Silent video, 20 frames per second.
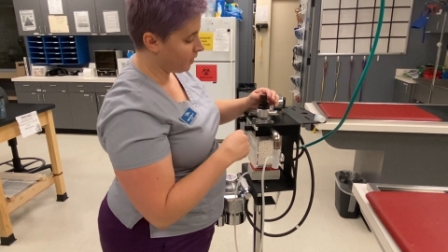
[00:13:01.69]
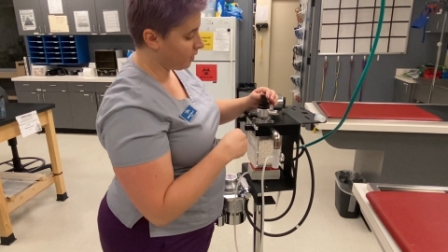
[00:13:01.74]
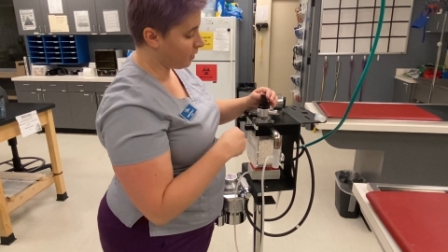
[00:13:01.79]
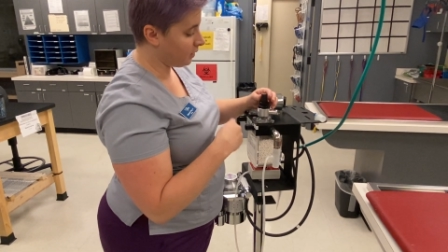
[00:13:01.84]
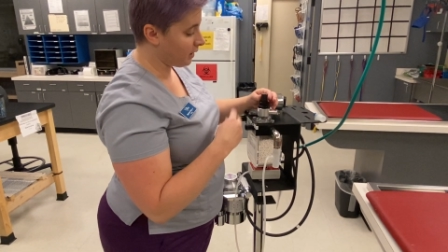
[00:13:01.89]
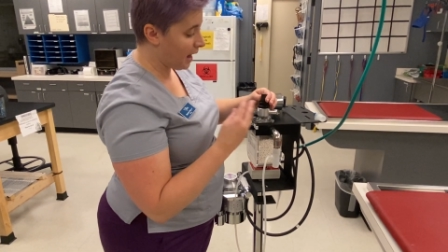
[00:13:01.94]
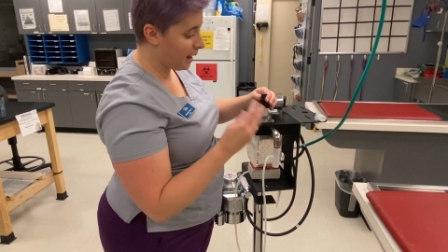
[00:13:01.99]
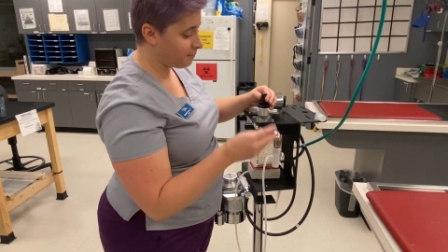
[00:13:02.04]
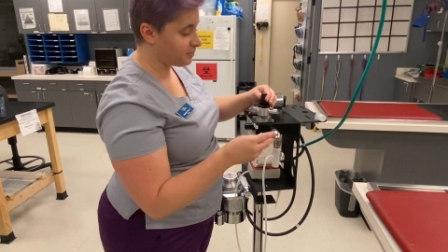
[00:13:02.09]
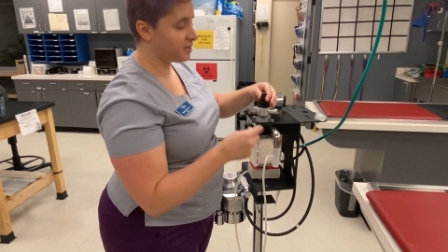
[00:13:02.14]

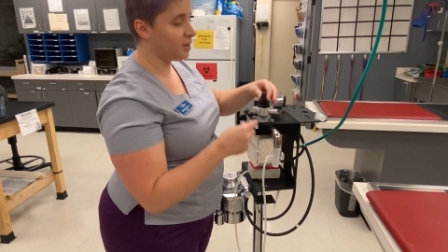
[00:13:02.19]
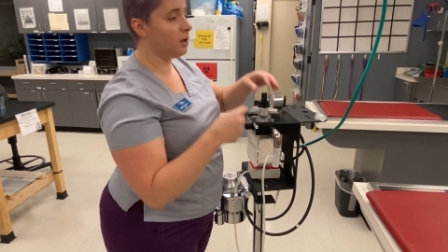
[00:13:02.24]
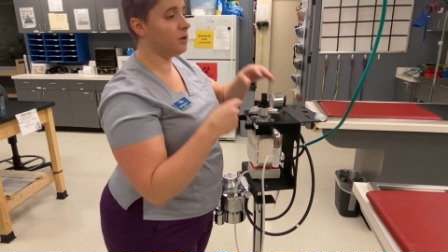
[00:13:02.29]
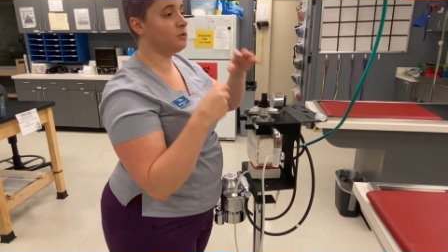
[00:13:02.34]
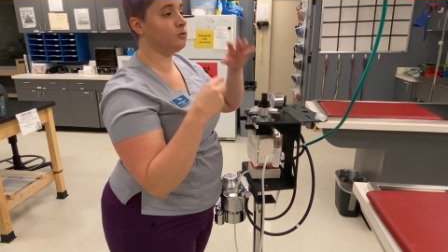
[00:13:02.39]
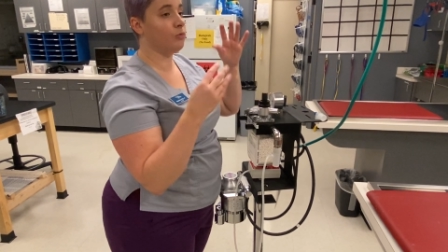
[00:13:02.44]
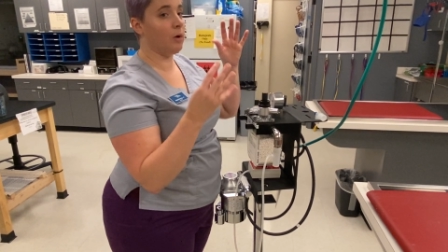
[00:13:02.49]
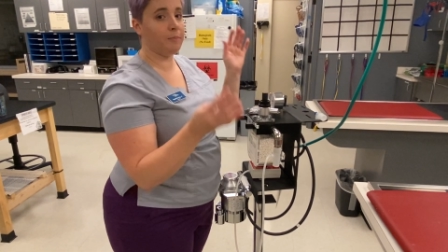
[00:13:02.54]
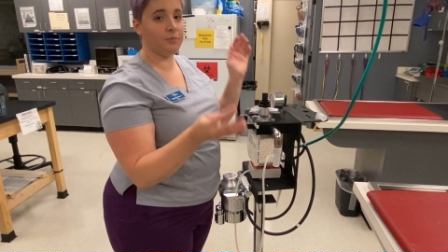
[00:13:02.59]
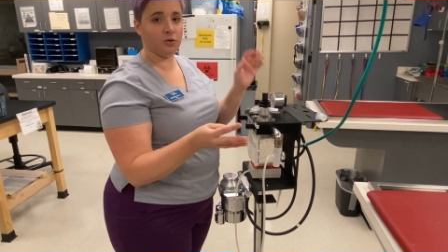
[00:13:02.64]
collapsed
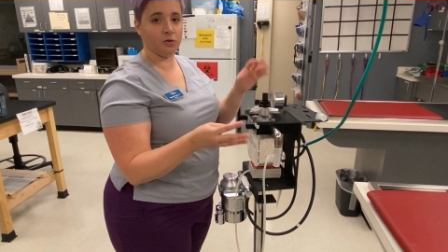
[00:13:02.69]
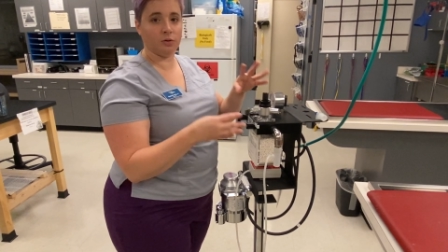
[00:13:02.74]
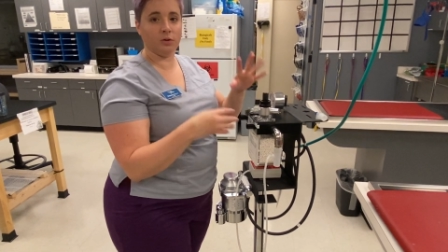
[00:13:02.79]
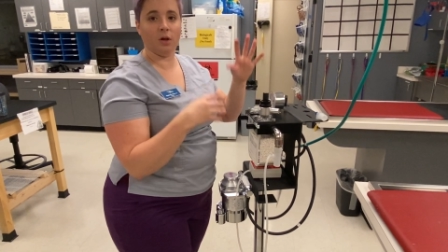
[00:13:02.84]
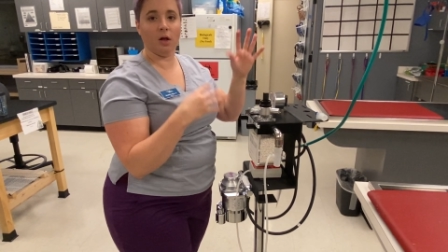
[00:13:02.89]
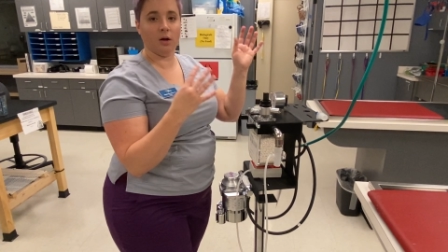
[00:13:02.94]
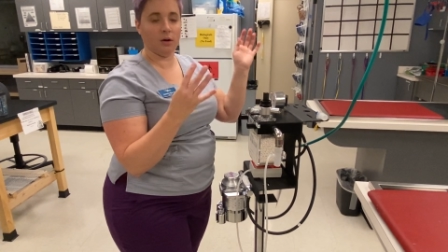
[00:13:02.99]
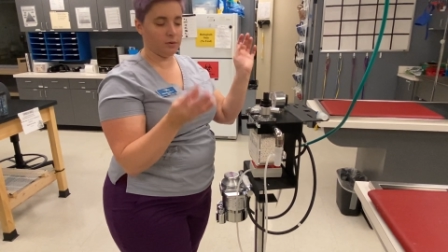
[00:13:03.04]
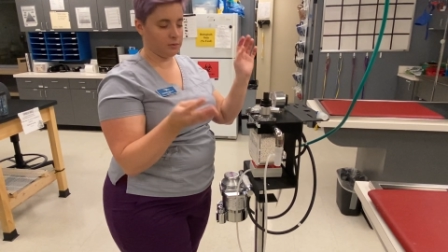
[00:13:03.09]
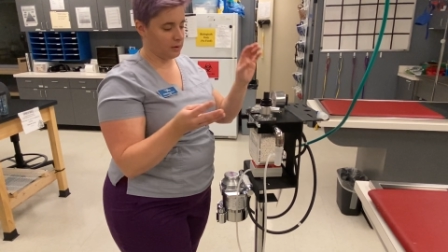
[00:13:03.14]
lung, ruptured
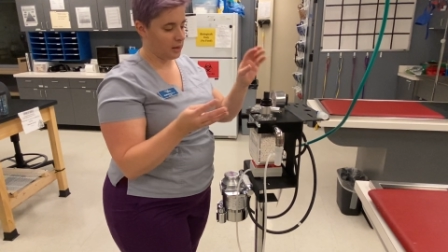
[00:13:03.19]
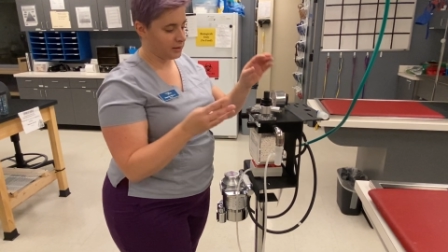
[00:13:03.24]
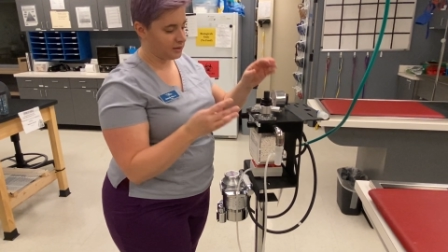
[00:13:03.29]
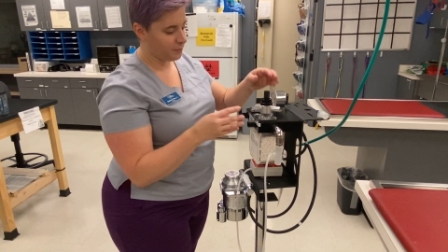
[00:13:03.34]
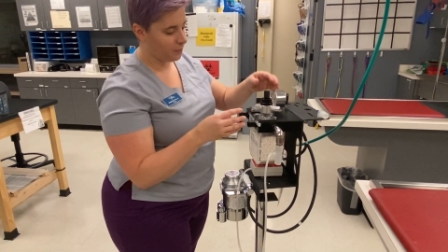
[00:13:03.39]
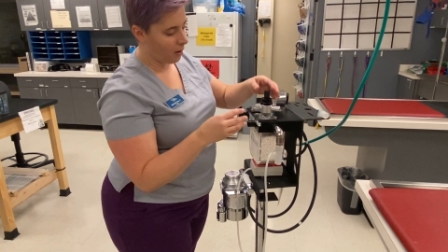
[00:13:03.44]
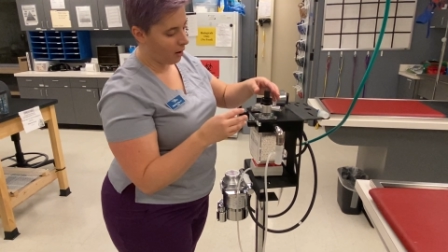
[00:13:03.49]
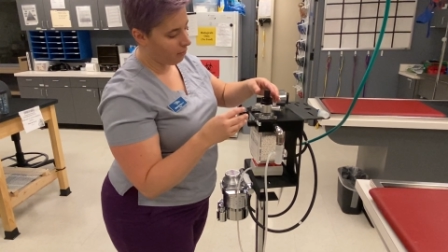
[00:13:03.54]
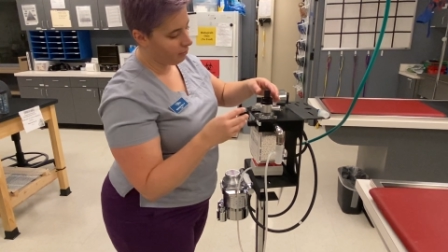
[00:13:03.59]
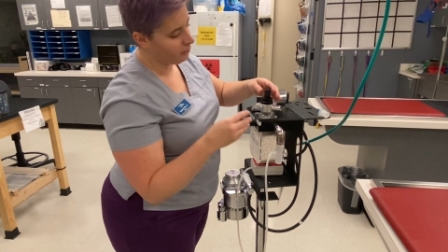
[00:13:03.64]
lung, lots
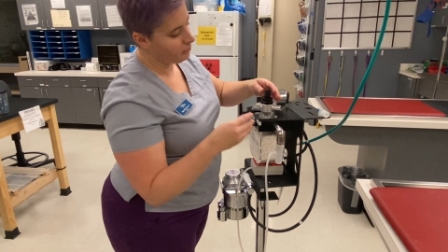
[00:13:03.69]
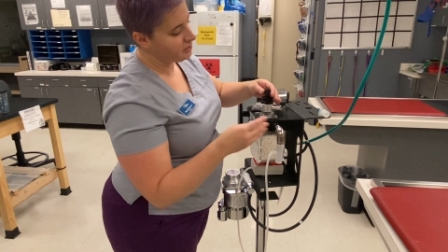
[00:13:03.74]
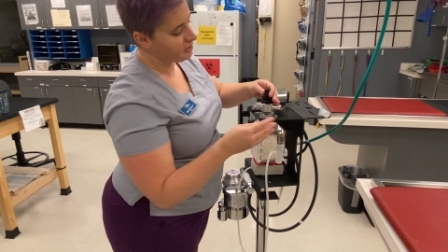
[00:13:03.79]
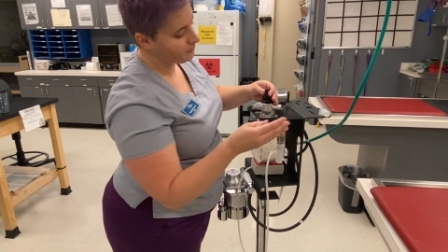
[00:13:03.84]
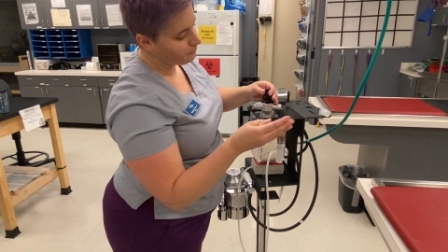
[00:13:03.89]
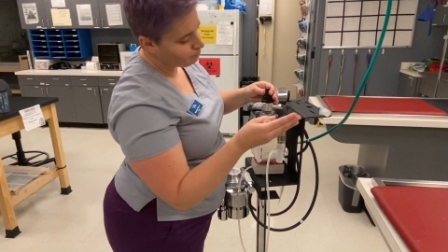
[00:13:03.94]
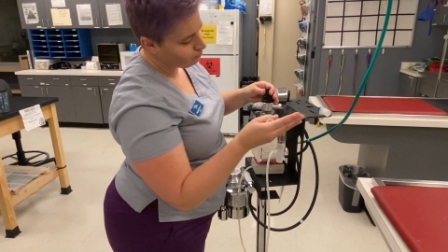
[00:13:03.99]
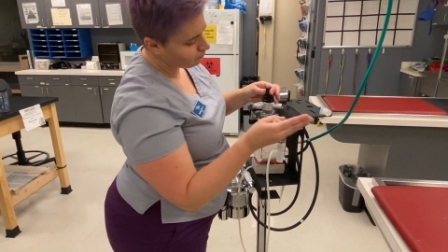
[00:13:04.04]
of problems.